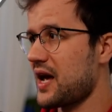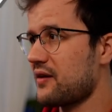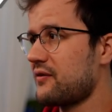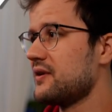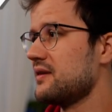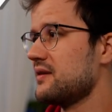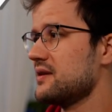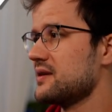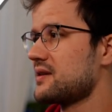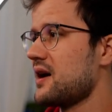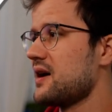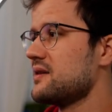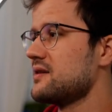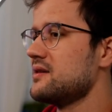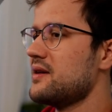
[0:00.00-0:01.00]
f in this
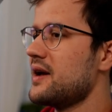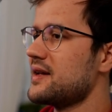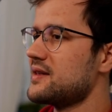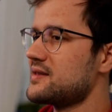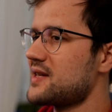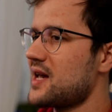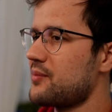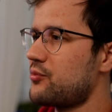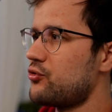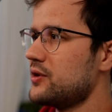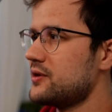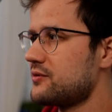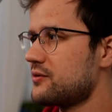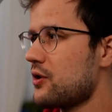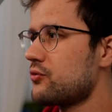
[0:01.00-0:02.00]
case in a
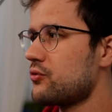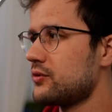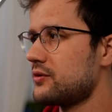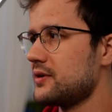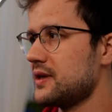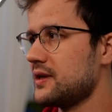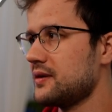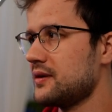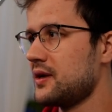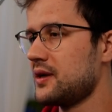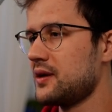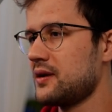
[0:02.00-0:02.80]
separate go routine